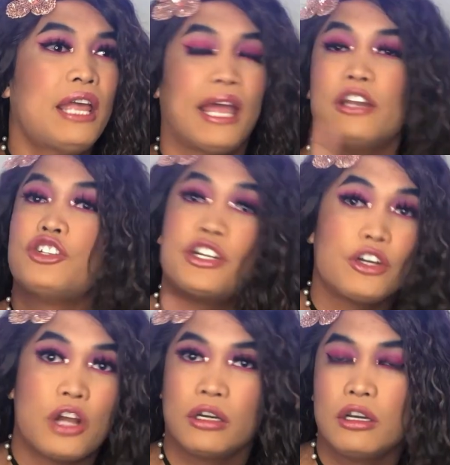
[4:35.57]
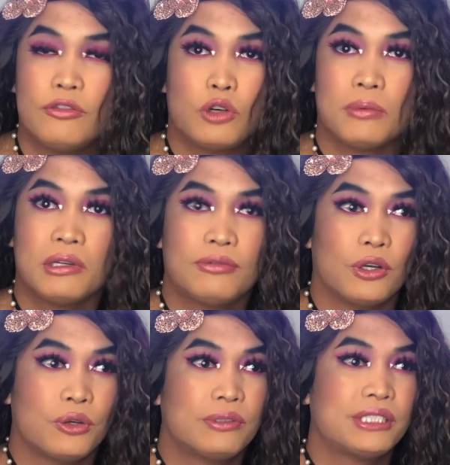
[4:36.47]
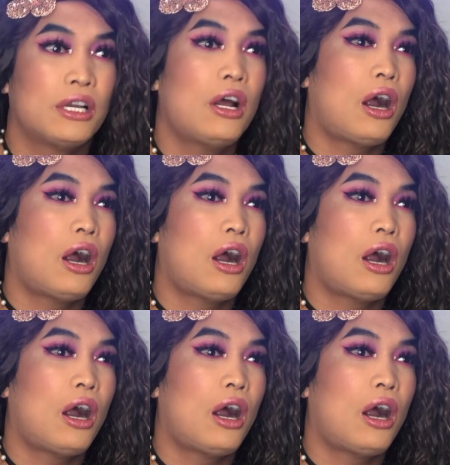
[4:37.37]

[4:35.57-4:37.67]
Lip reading: and gender non-conforming folks